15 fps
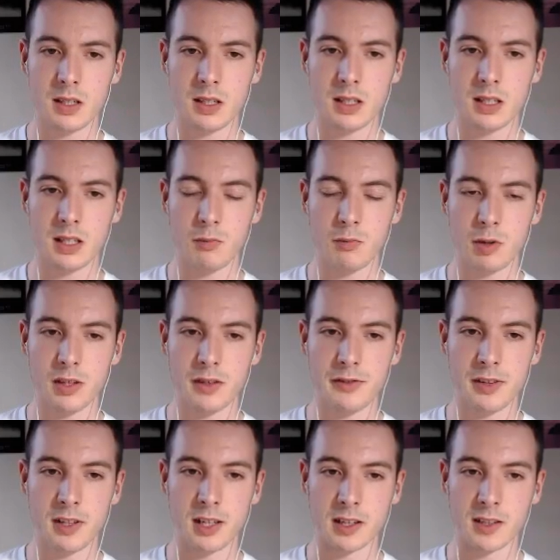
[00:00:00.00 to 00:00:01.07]
didn't really
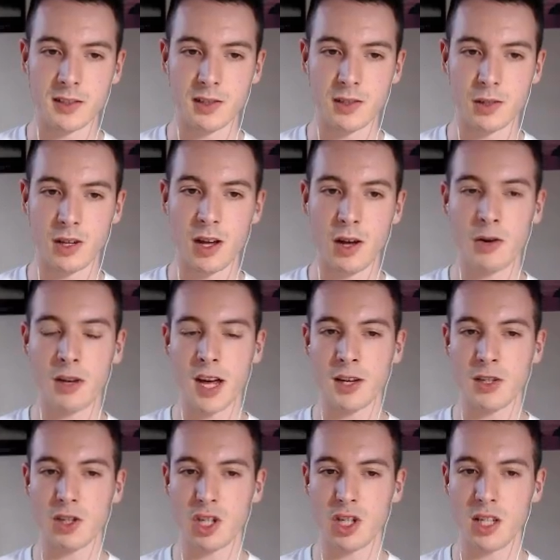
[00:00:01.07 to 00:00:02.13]
feel like it. So now
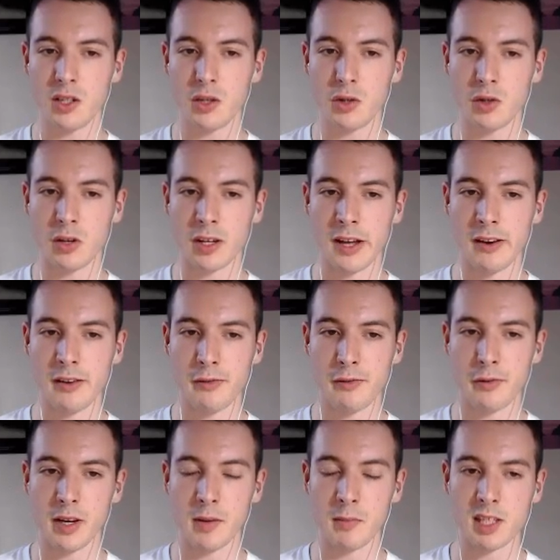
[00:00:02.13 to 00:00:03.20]
Knight G2 and Knight
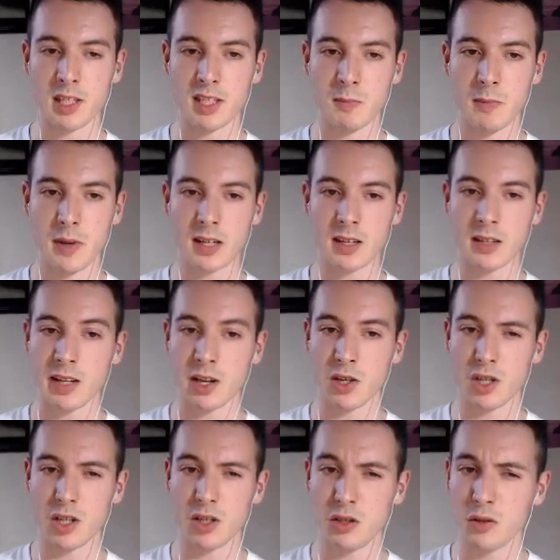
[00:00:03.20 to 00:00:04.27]
F3 I'm expecting. Knight
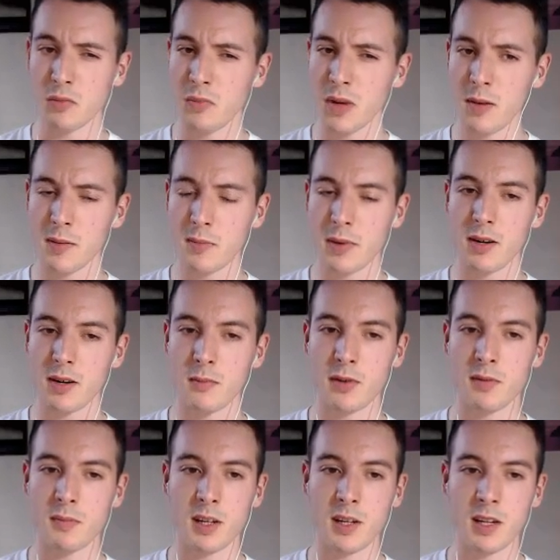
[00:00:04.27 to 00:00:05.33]
G2 maybe a better
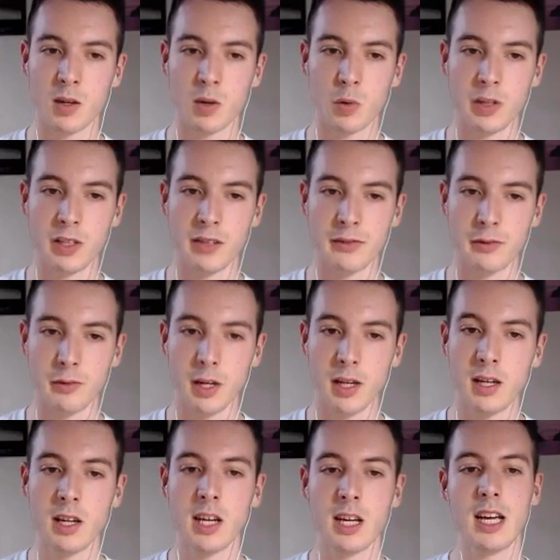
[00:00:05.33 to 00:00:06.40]
move, but then Queen E3.
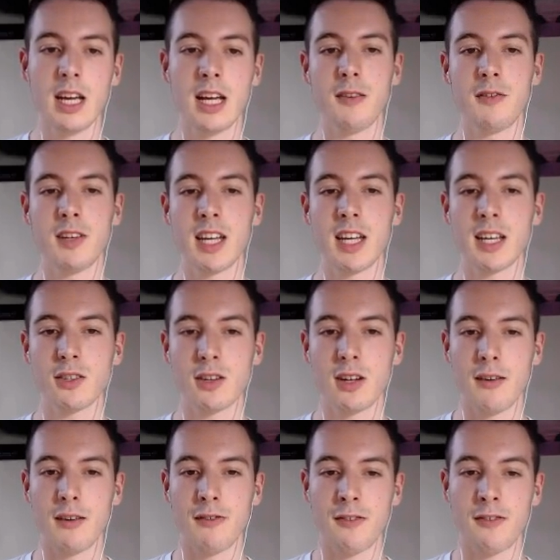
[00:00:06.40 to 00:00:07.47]
If he takes on
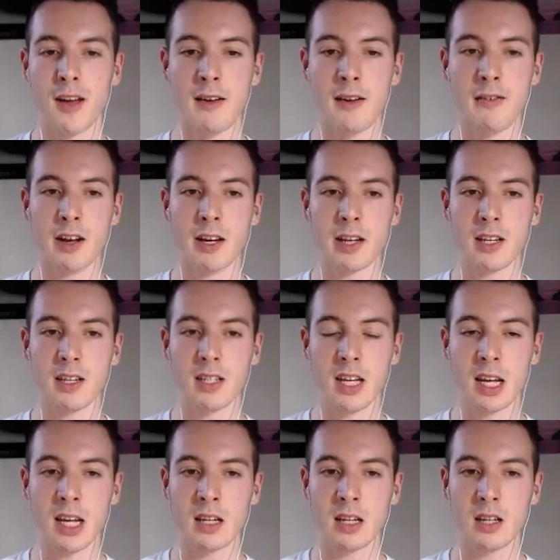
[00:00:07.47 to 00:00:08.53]
F5, I can
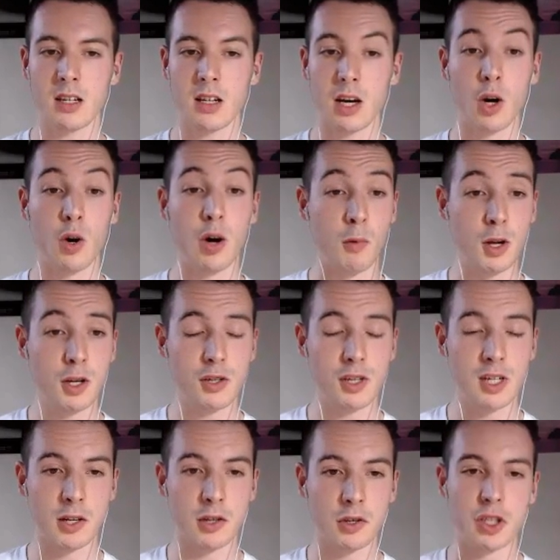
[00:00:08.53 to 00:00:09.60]
take... Oh, I want to
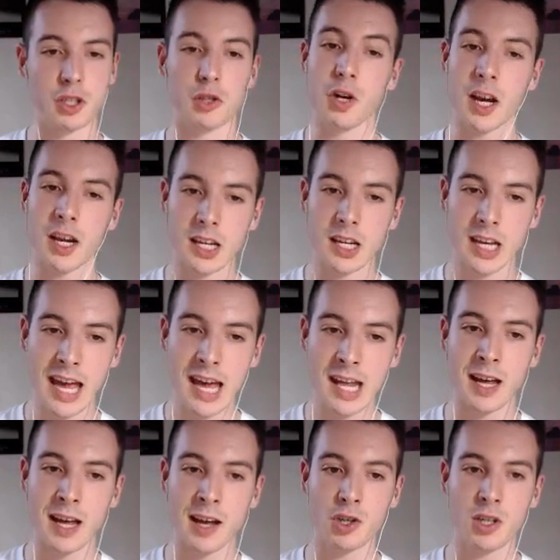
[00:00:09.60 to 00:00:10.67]
take on G2. I
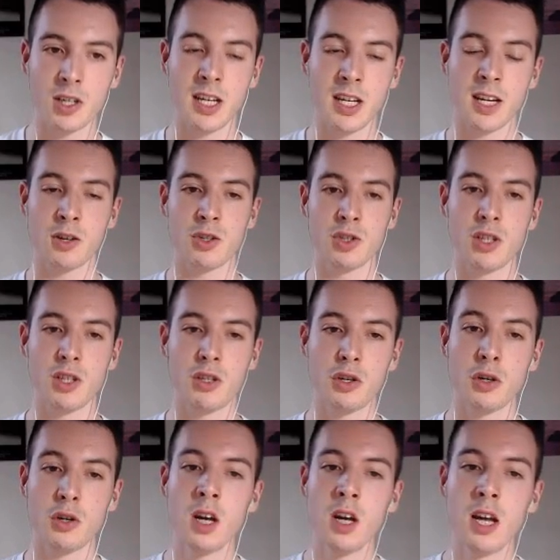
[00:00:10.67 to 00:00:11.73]
can actually take on
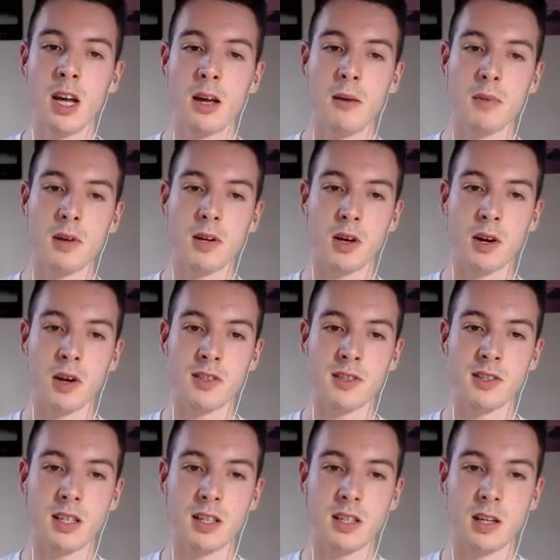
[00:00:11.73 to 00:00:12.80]
G2
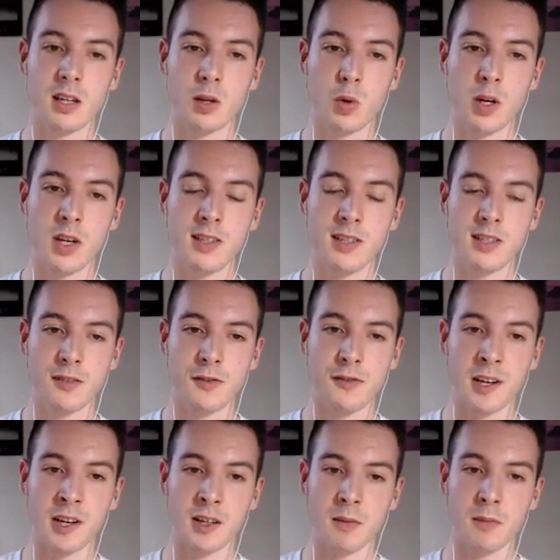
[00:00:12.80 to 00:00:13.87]
because the Queen is
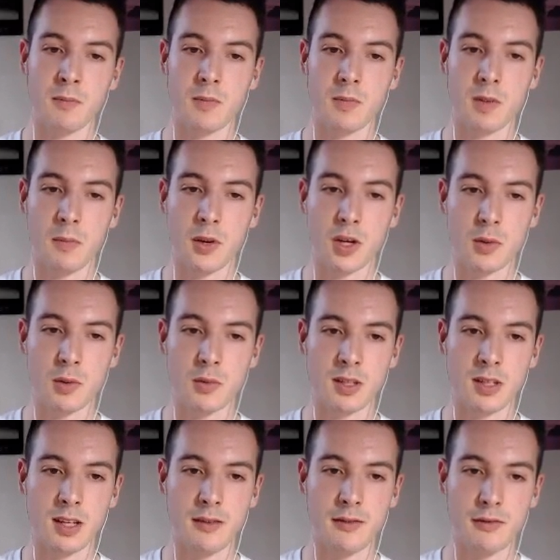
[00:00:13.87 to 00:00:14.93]
defending the Bishop
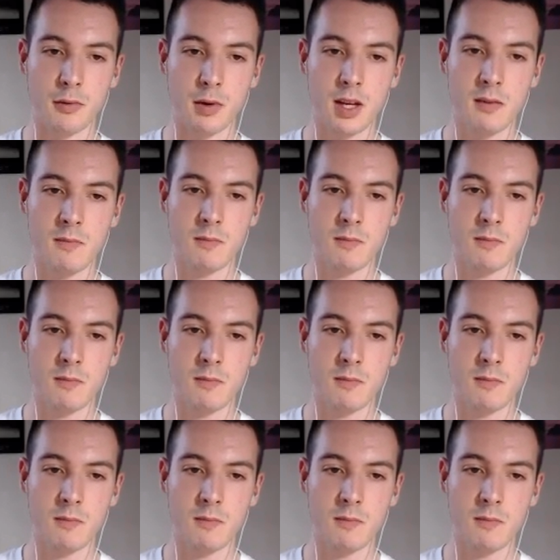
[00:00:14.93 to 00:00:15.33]
on D3.